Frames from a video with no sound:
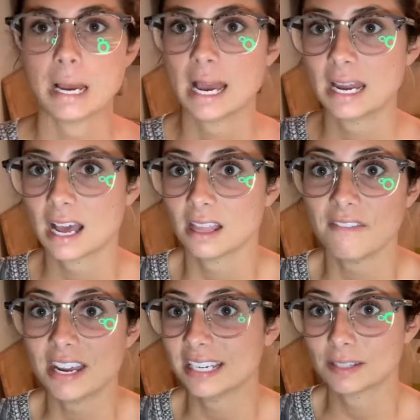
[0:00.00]
and I
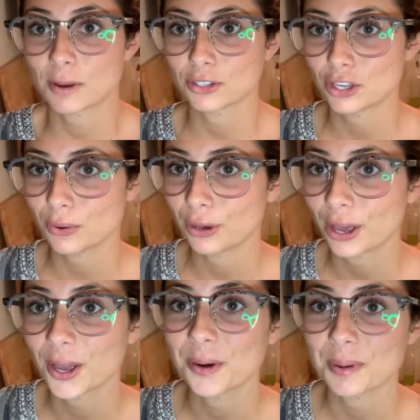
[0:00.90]
love it. It smells so
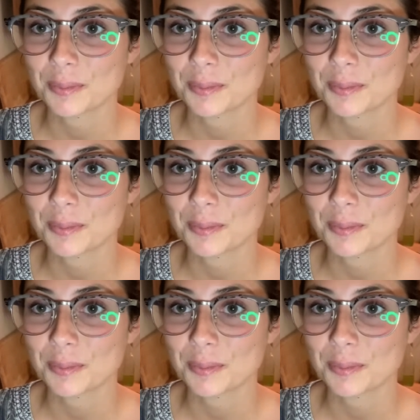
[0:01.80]
good.